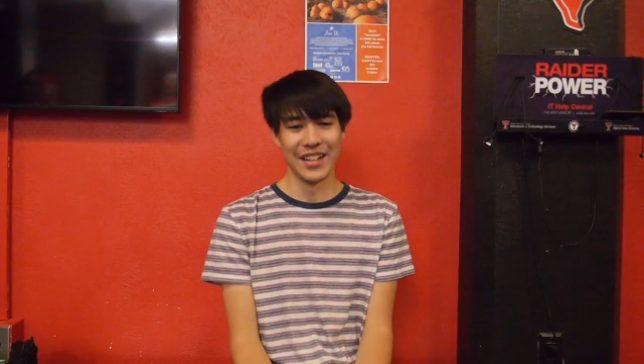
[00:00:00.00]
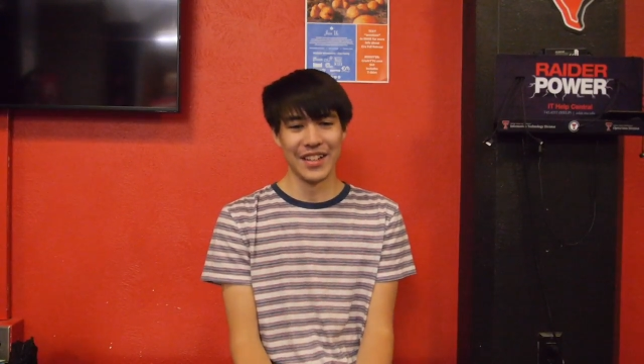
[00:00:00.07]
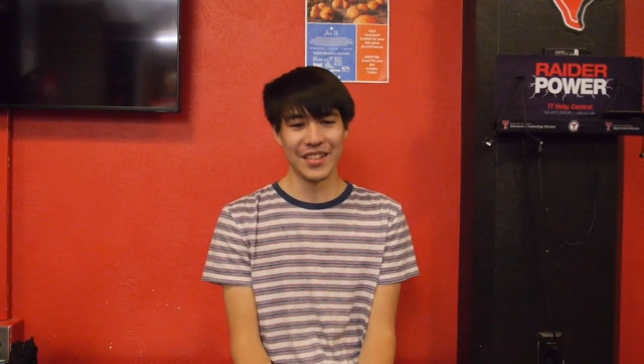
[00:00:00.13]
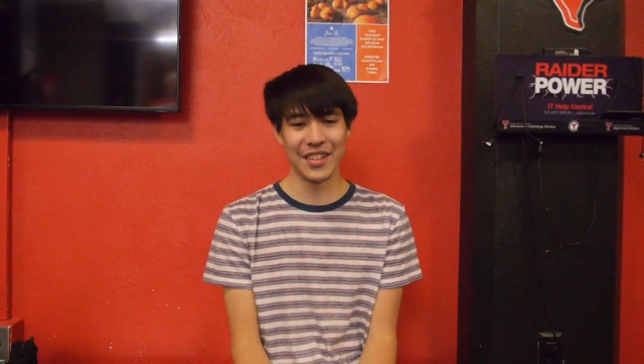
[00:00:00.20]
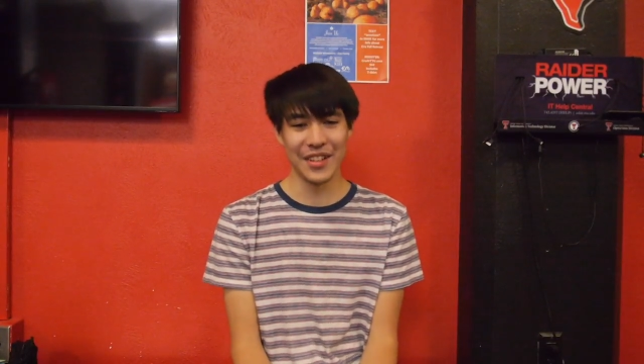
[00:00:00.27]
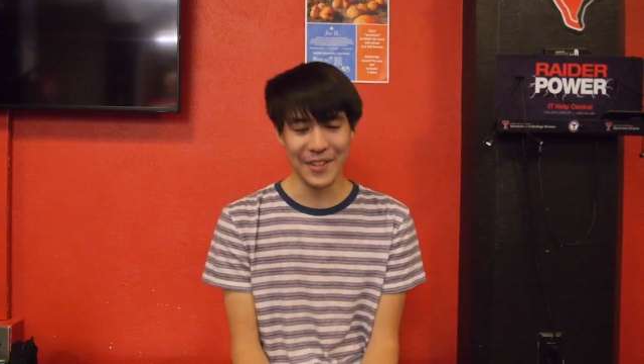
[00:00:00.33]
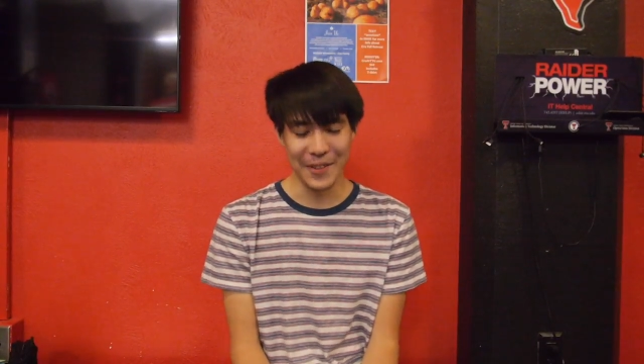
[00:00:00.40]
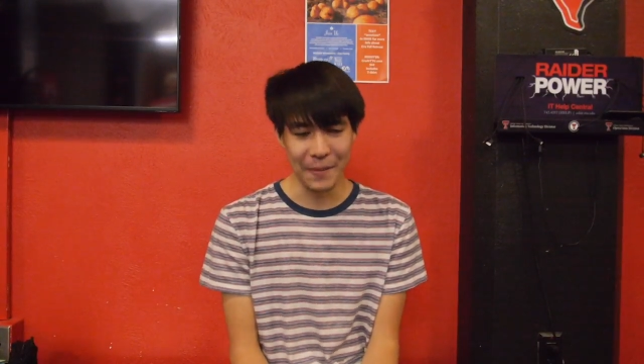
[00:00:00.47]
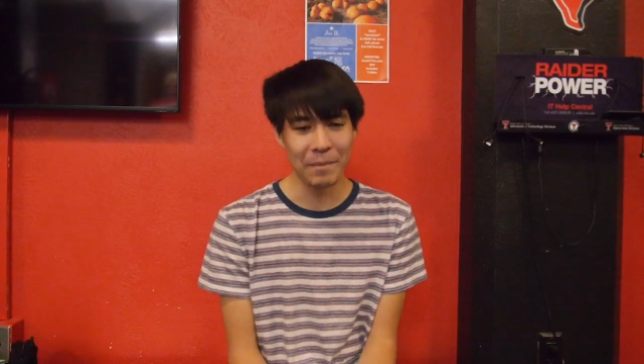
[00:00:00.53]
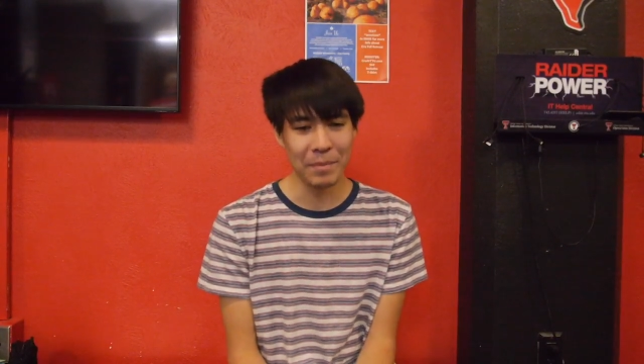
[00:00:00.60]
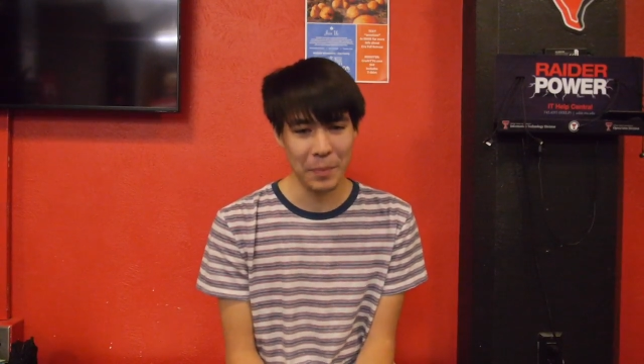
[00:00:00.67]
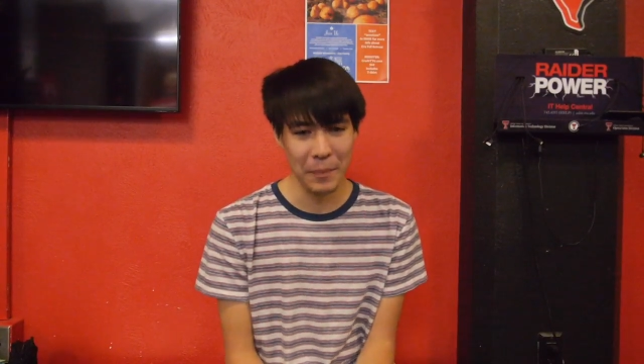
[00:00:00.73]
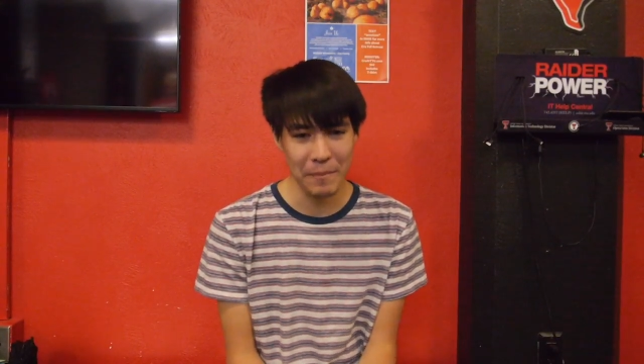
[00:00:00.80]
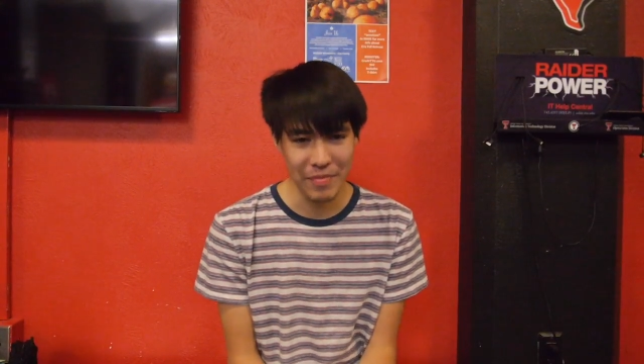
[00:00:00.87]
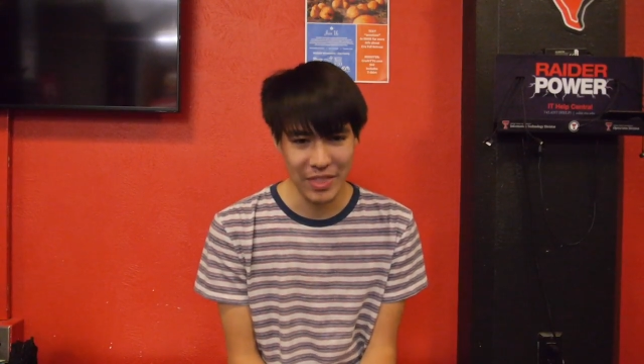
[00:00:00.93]
So,
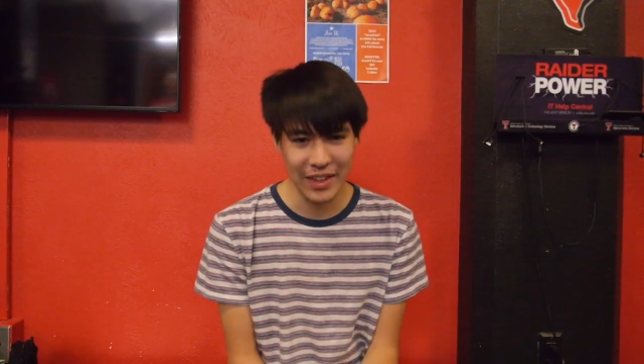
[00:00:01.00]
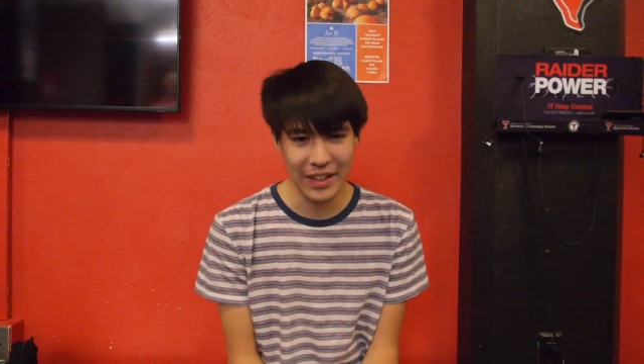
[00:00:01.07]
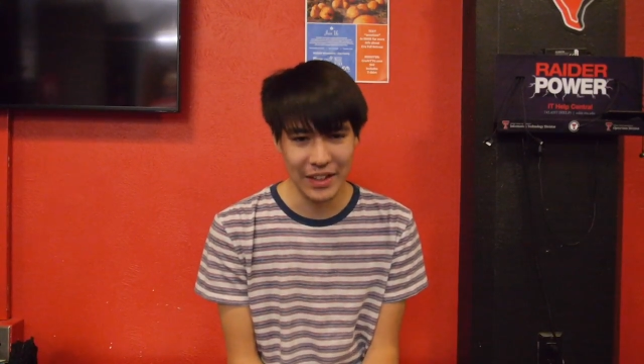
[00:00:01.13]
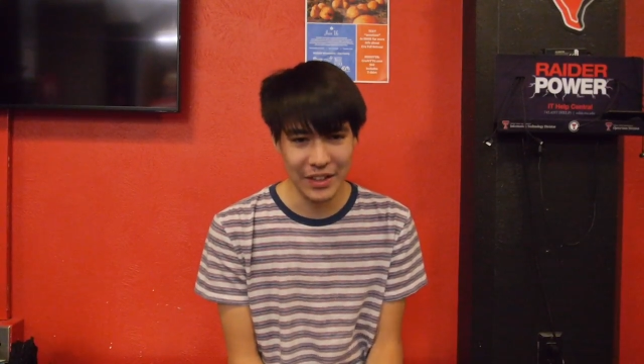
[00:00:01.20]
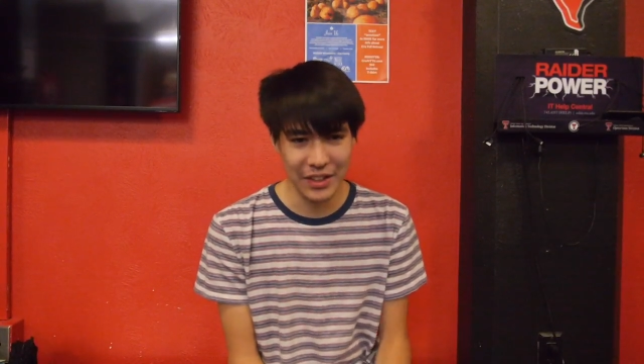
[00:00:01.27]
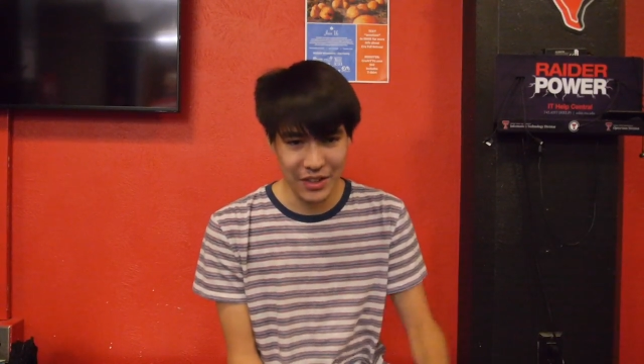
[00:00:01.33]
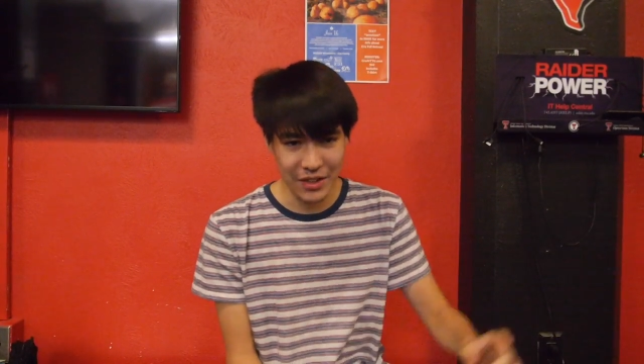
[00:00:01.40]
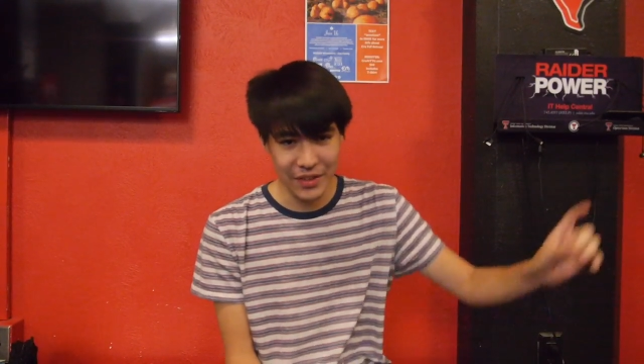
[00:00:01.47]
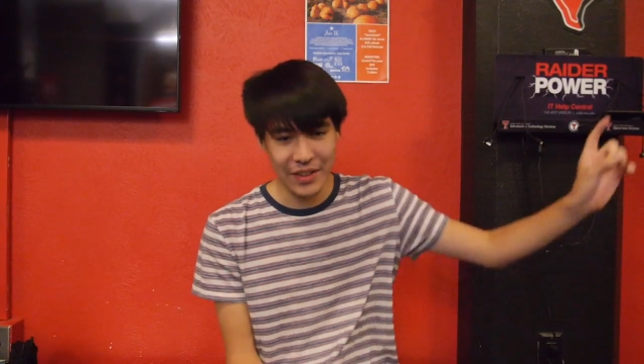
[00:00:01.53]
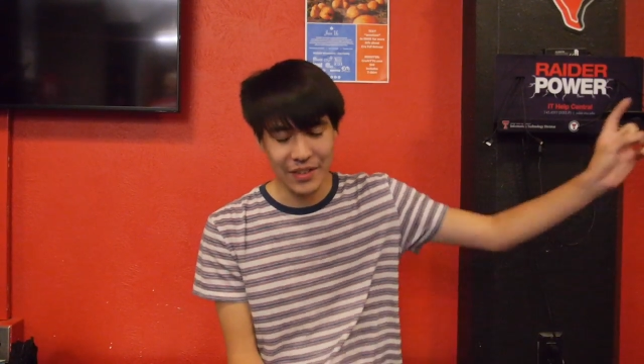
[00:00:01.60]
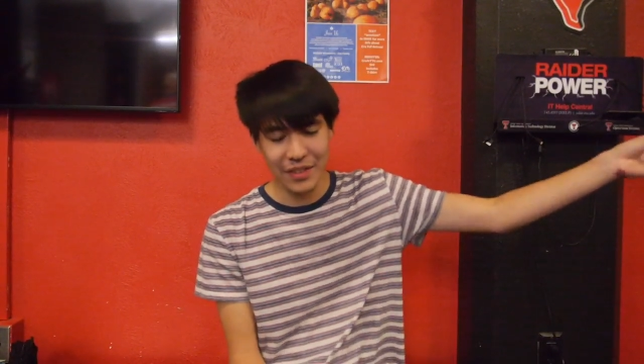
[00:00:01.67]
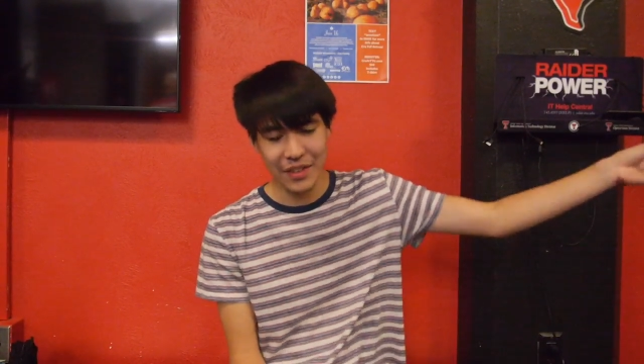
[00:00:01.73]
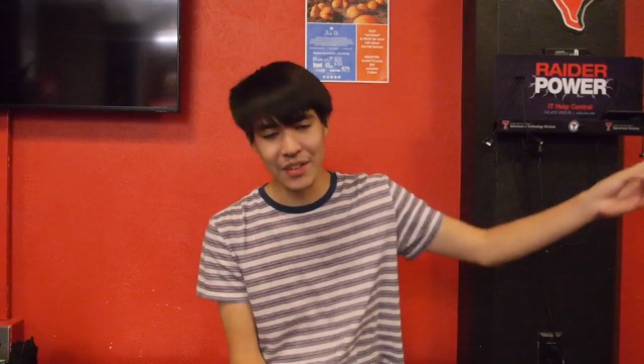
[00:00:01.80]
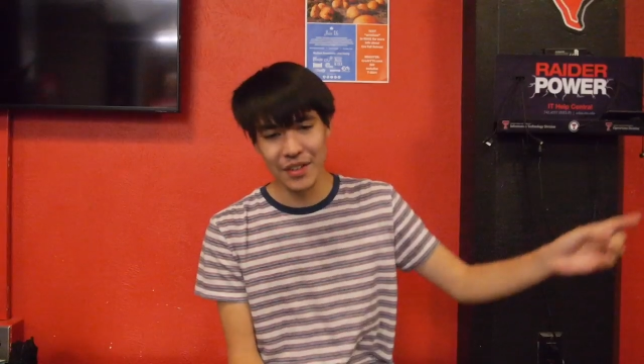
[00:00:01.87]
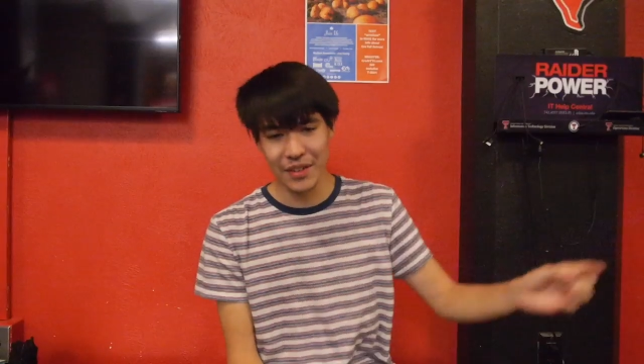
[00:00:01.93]

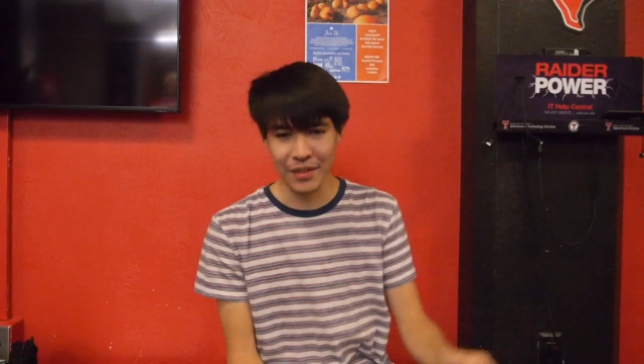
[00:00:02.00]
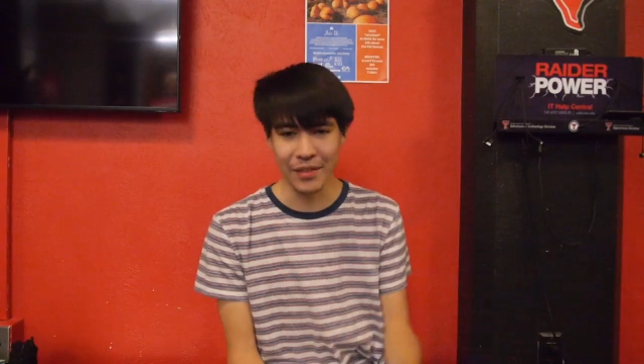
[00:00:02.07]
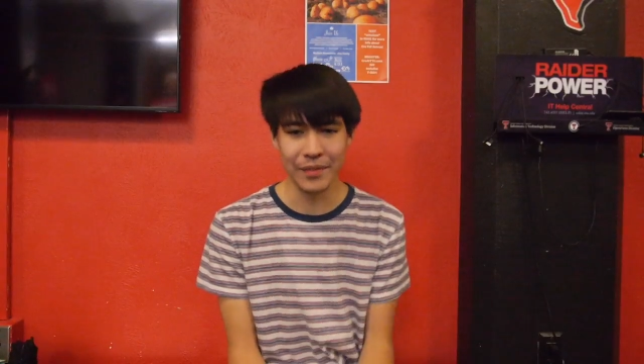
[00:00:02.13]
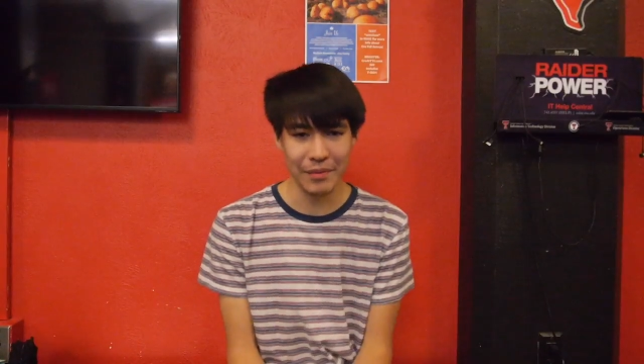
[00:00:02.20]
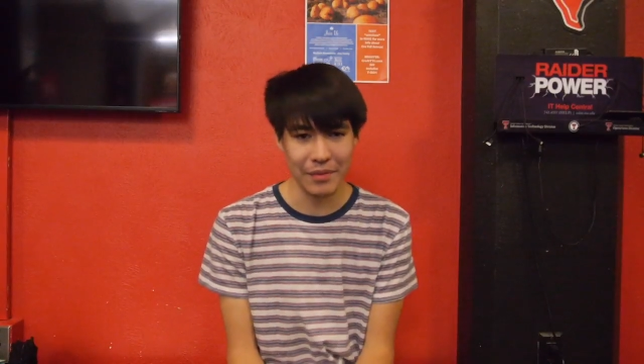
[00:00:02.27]
during the